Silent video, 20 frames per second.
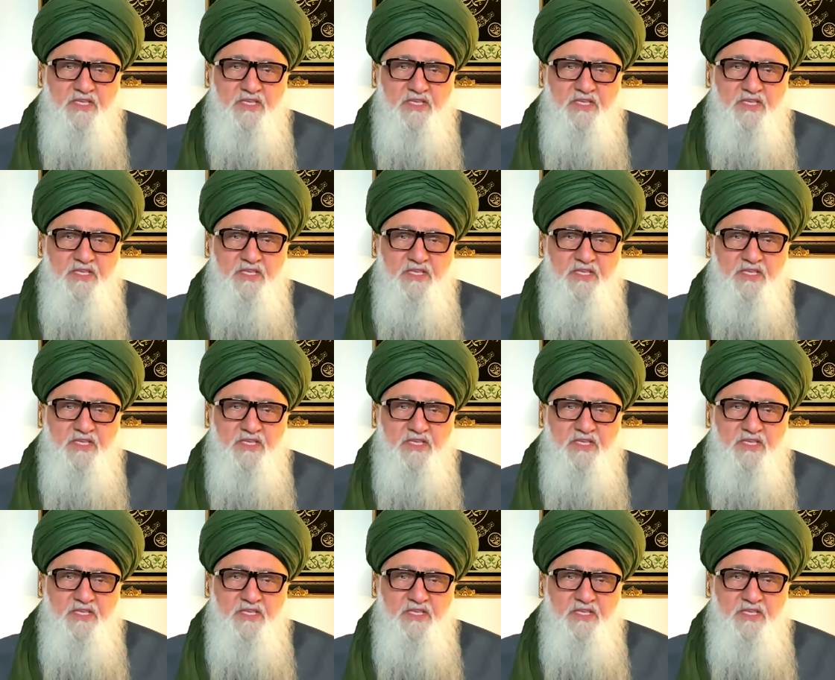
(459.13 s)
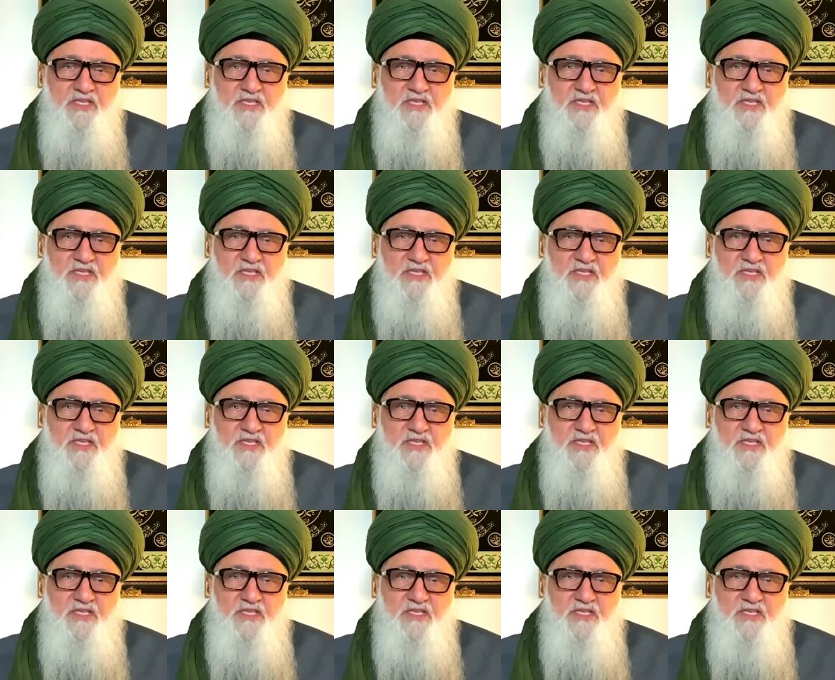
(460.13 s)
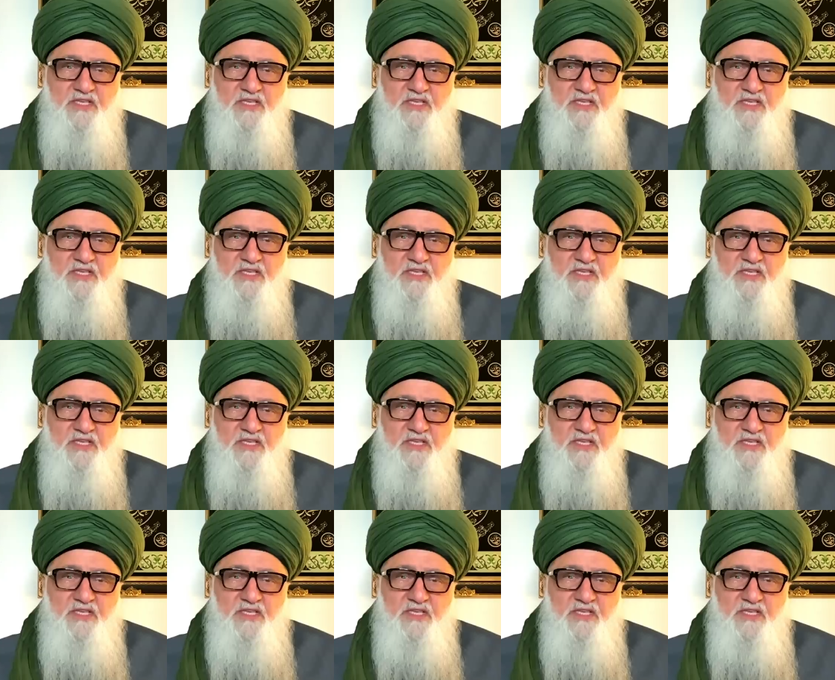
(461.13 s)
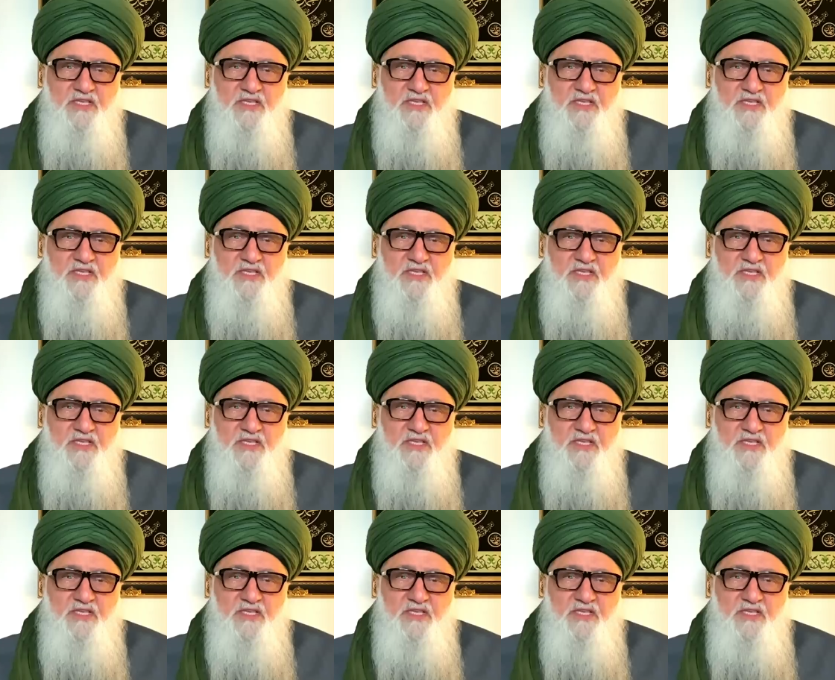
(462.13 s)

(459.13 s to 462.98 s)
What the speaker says: No one is speaking in this clip.